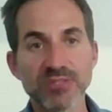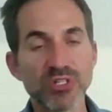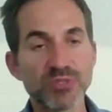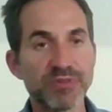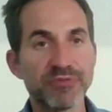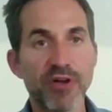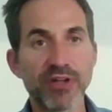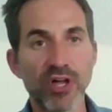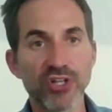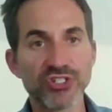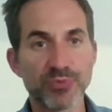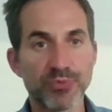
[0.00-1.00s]
It must be very
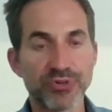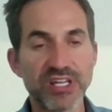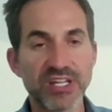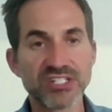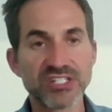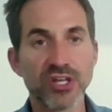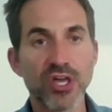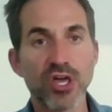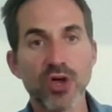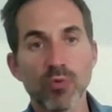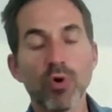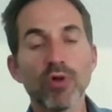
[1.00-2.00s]
hard to predict
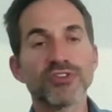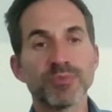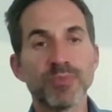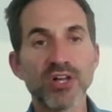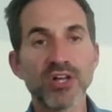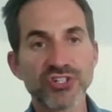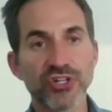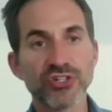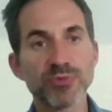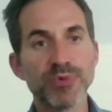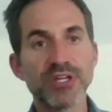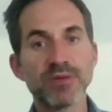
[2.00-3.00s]
what the demand's going
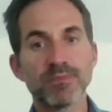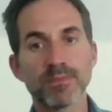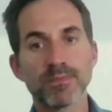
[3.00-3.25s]
to be.